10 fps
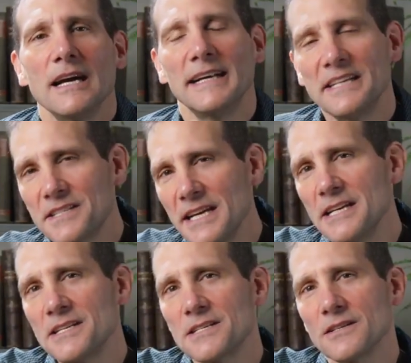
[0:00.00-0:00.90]
And he
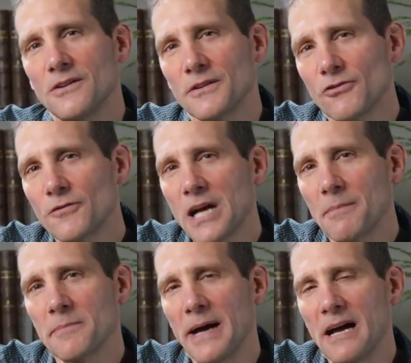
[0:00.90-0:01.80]
sees on the rooftop
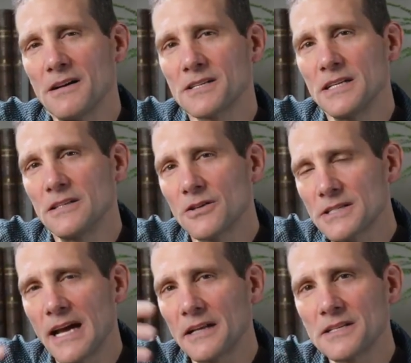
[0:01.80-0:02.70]
of the palace, he looks
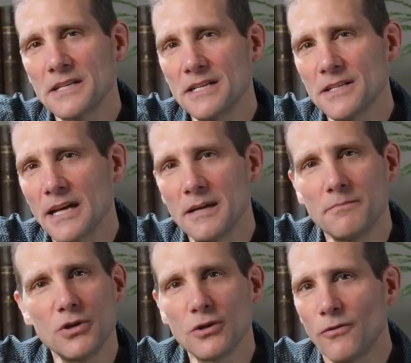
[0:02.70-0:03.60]
down and sees a
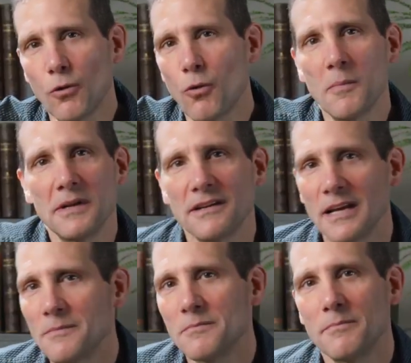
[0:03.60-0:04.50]
beautiful woman
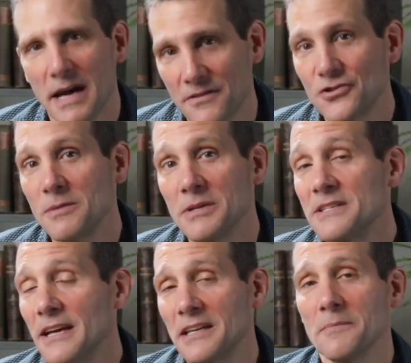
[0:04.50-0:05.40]
named Bathsheba
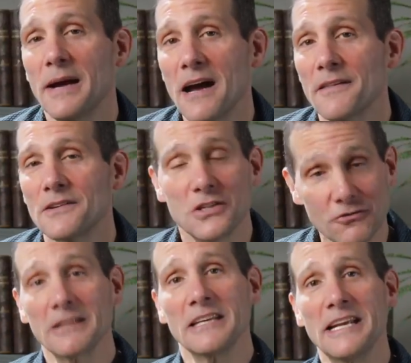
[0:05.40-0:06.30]
taking a bath. She's
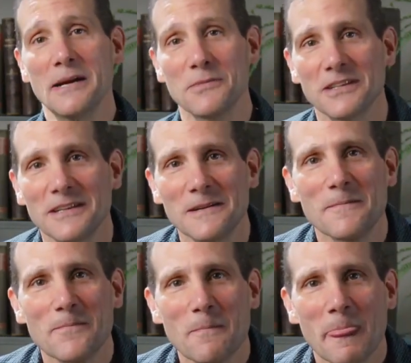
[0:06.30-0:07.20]
rightly named.
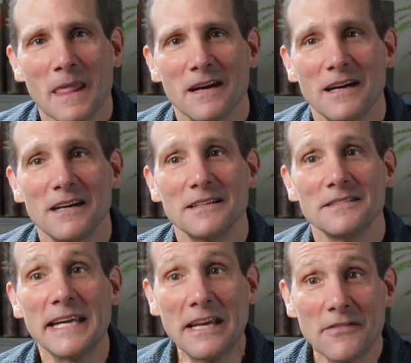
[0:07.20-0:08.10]
Uh,
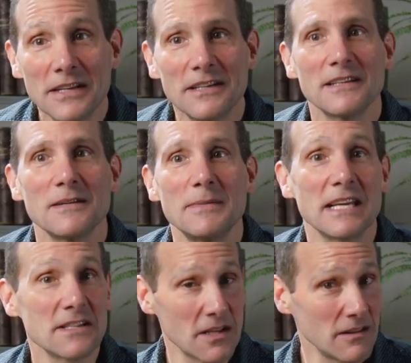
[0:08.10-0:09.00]
David
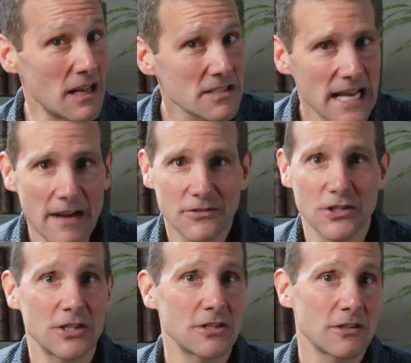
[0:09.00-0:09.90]
begins to lust after
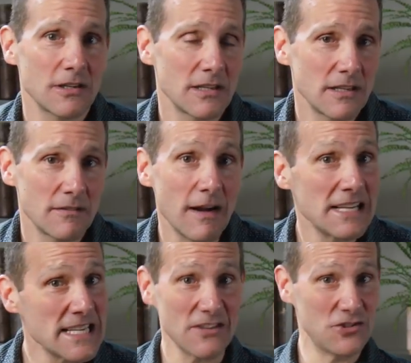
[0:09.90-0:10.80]
her,
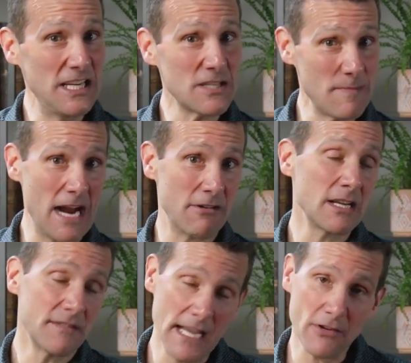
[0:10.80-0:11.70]
finds out she's
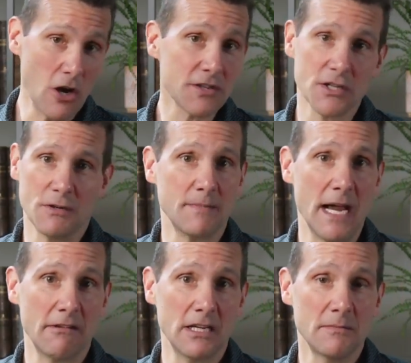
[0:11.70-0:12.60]
married. David also is
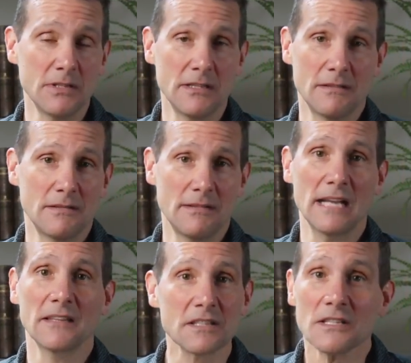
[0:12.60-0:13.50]
married, but
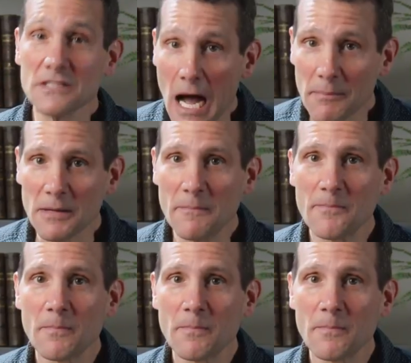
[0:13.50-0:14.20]
that doesn't stop him.